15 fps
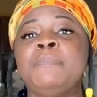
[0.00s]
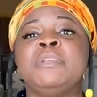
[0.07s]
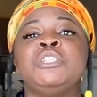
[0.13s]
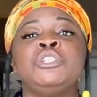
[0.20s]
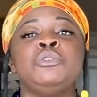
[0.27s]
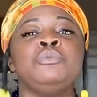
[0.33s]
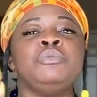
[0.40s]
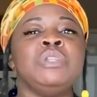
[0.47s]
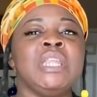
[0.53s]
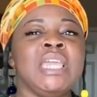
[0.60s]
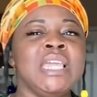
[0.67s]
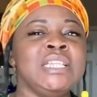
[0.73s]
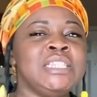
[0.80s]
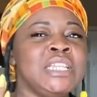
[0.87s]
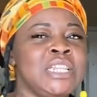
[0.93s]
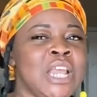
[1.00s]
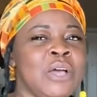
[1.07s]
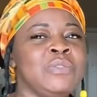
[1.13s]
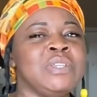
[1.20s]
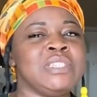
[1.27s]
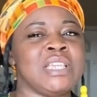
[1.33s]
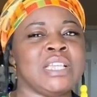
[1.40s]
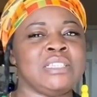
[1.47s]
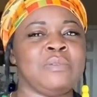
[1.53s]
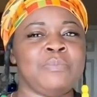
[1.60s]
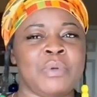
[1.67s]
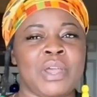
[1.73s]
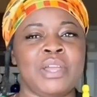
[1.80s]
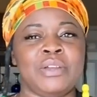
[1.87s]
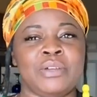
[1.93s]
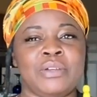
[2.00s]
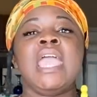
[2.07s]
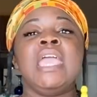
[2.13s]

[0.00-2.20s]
but you need to know this as a braider.